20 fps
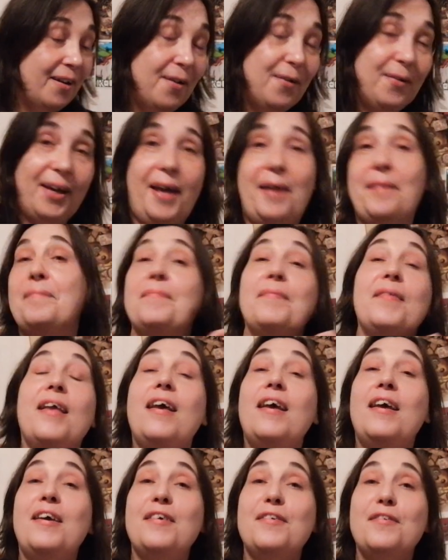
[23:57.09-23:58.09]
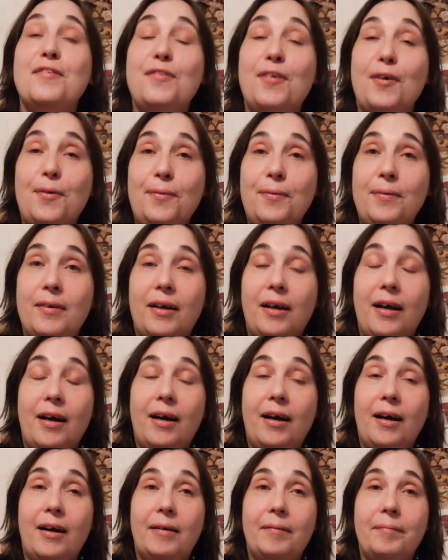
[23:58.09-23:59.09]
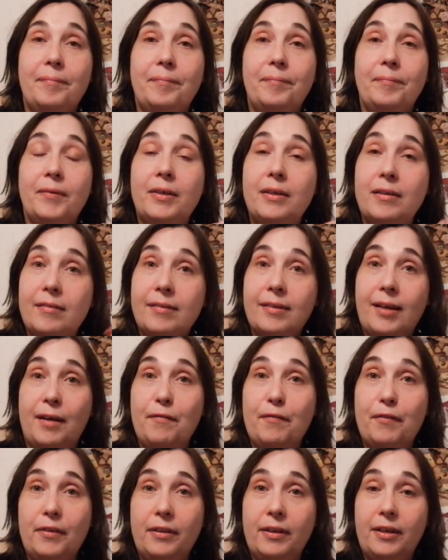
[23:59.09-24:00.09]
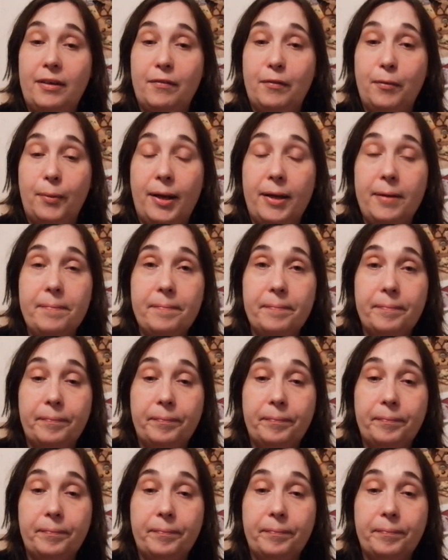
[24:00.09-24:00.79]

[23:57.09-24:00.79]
Okay, so it's time for the giveaway.